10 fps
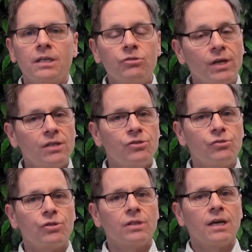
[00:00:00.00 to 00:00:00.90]
and
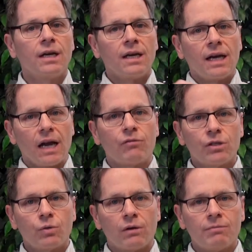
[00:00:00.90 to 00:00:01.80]
Transunion
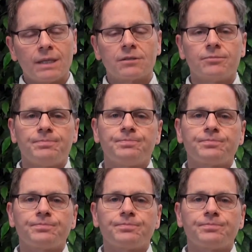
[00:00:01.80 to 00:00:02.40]
every 12 months.